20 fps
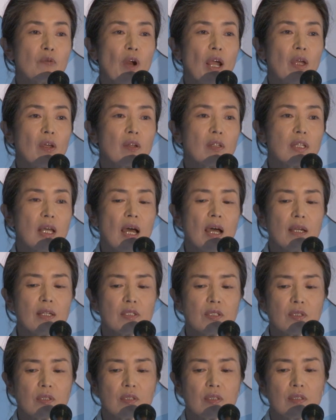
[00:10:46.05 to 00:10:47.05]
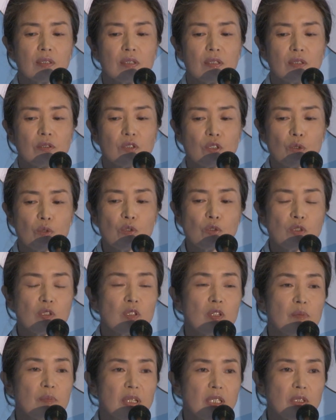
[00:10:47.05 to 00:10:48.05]
recognized
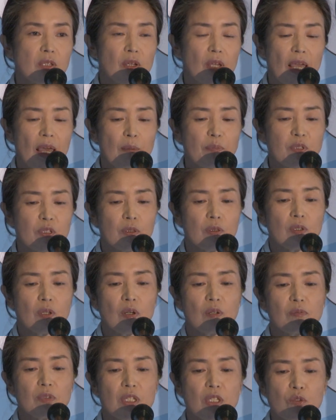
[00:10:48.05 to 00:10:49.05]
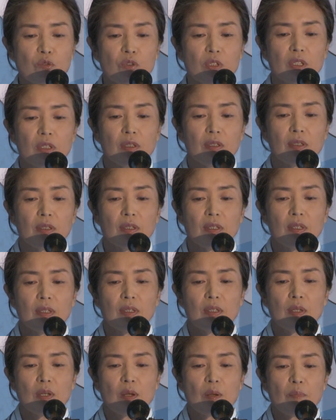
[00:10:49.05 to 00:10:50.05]
Jerusalem as the capital of Israel,
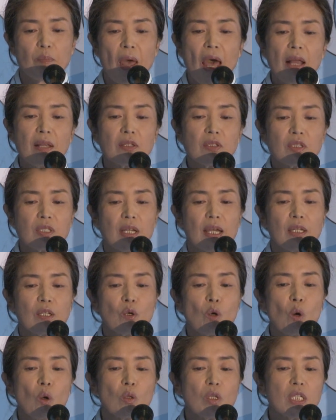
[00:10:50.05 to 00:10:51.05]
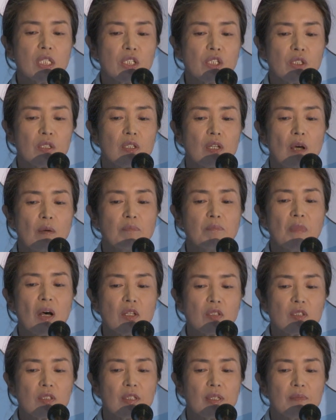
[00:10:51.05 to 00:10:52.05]
Palestine coalition of
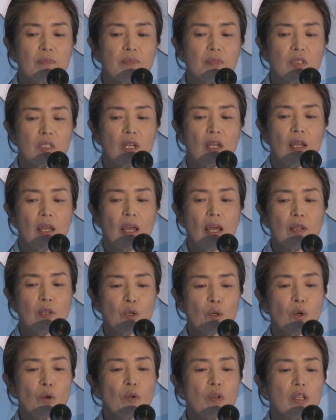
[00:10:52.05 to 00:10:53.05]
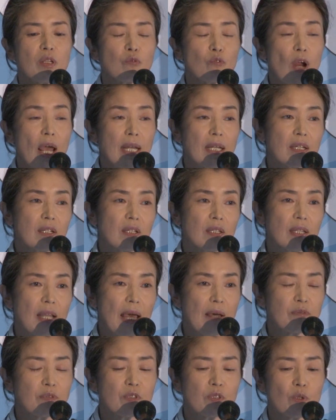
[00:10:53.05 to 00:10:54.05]
Muslims and the Korean radical
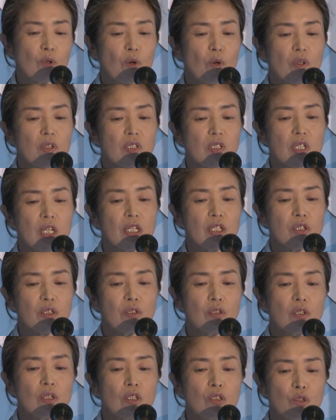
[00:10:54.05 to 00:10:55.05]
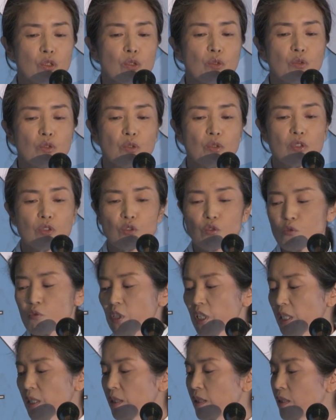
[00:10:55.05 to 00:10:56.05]
left organization took to the
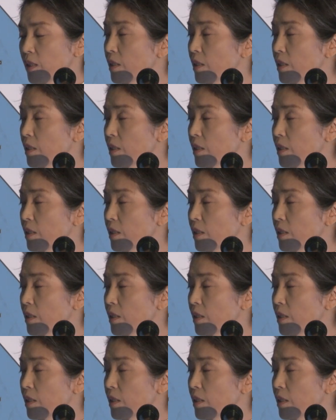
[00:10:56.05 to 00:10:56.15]
street.